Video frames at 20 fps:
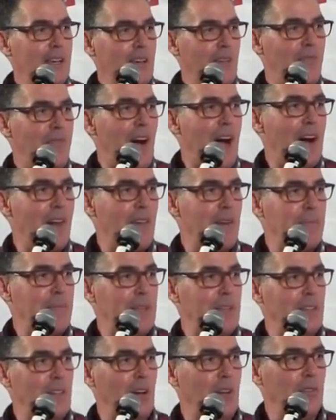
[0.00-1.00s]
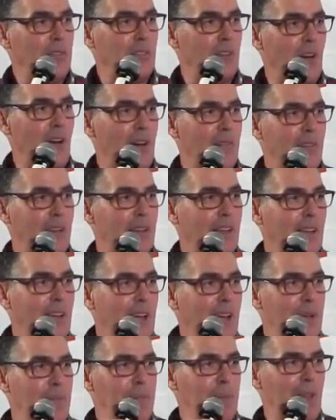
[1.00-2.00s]
to fire up the toaster oven.
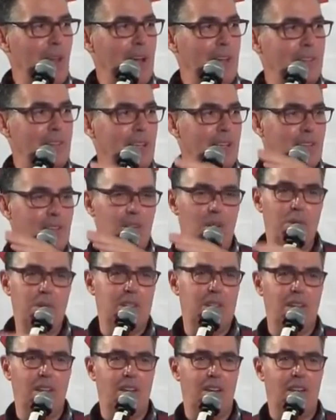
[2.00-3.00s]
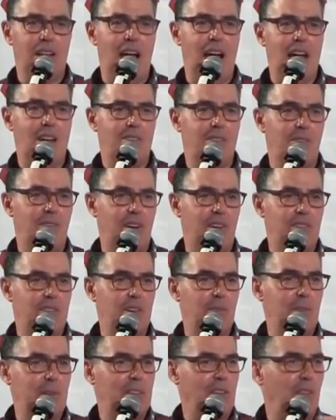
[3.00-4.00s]
And plus, there's always a little
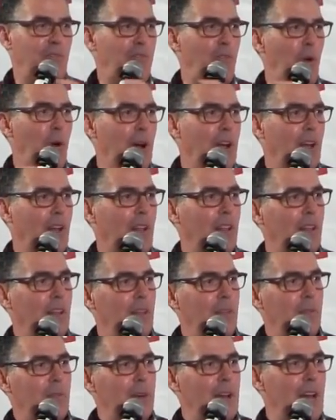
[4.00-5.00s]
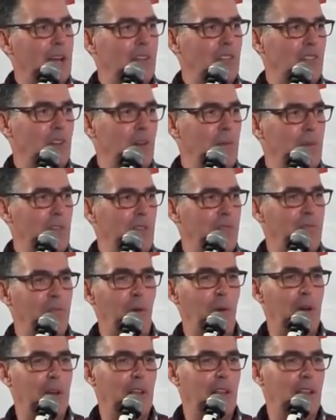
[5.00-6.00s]
controversy with the foil. We're not sure where the
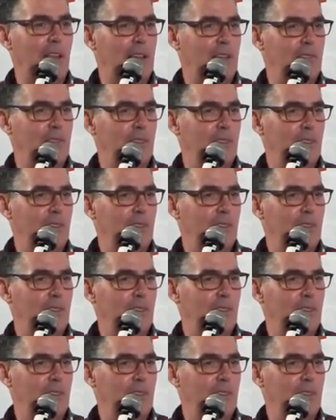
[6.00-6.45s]
foil is.